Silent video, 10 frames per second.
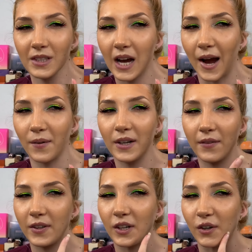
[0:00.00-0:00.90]
I would love
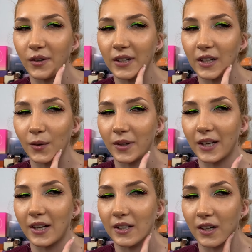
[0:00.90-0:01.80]
to use this with
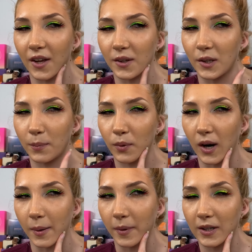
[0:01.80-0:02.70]
another
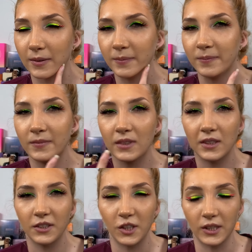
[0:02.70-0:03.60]
primer
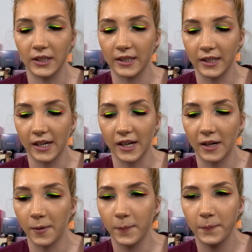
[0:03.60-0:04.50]
just to
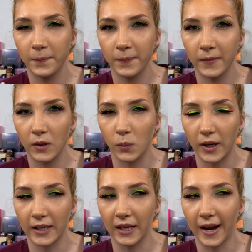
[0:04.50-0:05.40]
see what
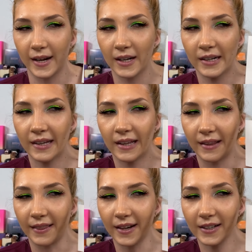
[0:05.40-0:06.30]
it's like.
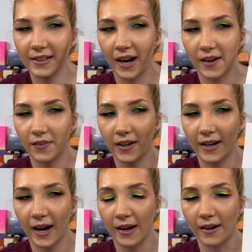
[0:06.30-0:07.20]
This, I felt like
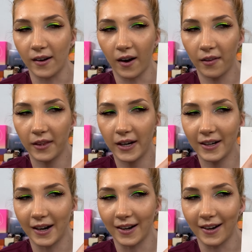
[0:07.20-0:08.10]
had nothing
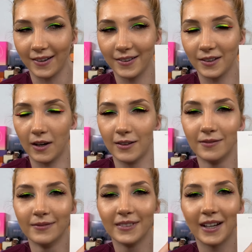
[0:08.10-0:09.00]
in it
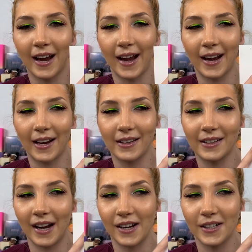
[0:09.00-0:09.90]
and
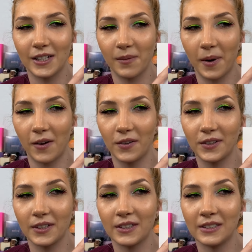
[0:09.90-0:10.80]
it smelled
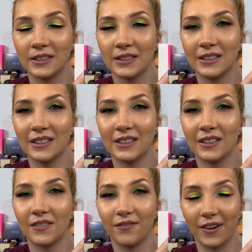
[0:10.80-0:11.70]

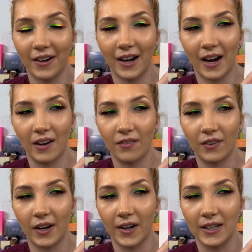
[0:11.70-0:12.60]
very high of
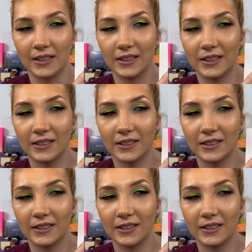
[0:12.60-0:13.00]
fragrance,